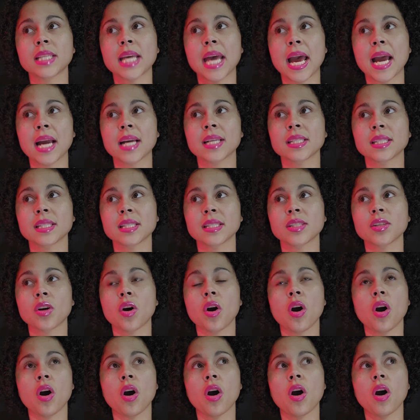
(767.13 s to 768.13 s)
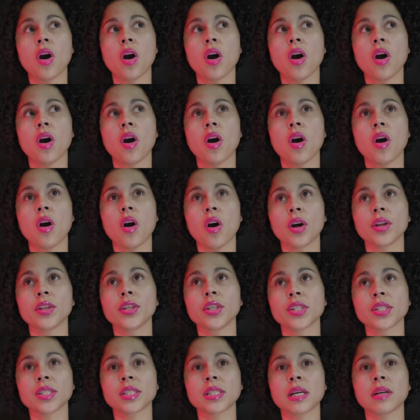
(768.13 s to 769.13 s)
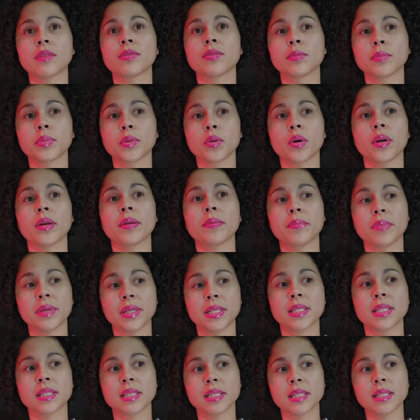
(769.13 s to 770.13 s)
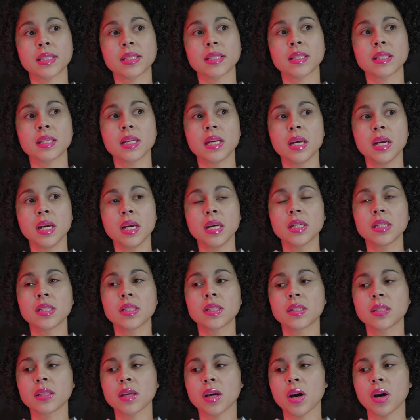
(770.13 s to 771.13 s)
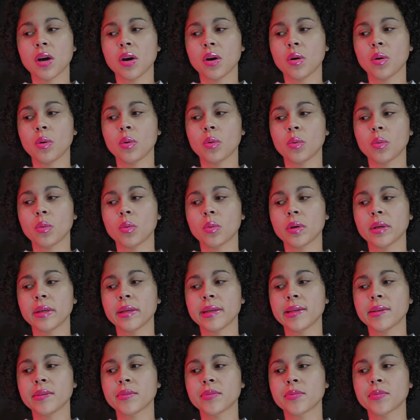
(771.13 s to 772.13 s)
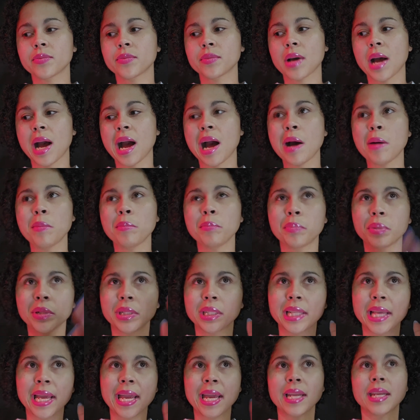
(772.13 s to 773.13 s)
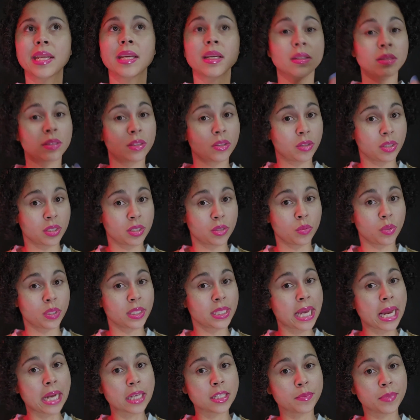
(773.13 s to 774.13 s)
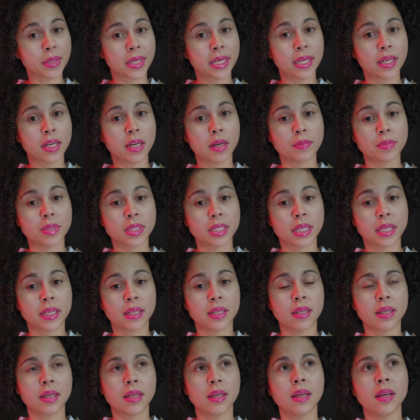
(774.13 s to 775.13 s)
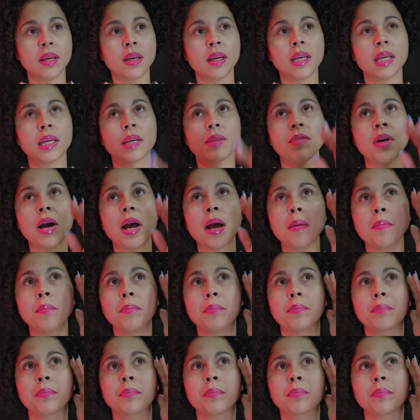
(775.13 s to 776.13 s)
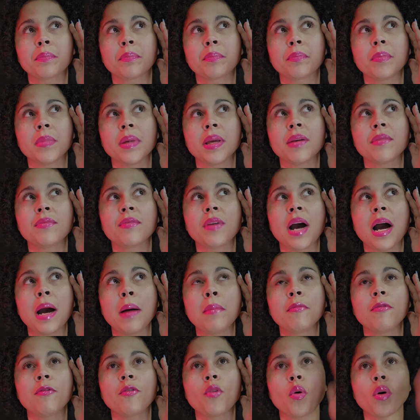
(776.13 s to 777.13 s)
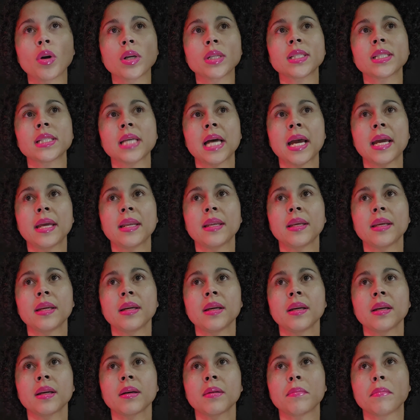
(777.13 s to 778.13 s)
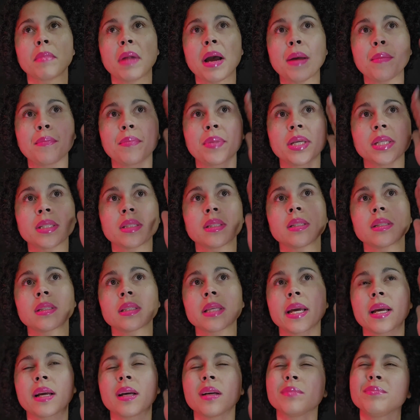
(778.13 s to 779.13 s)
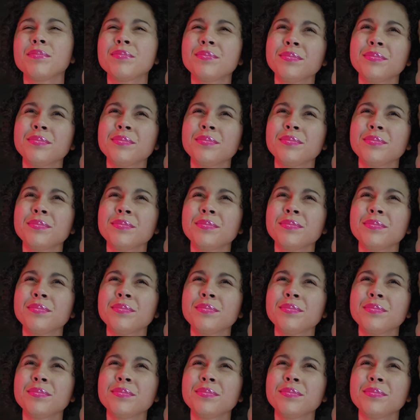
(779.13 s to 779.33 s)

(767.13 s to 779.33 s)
taxes on your self-employed business. So if I'm planning, so this is where tax planning comes in. If I'm foresighting my business, like,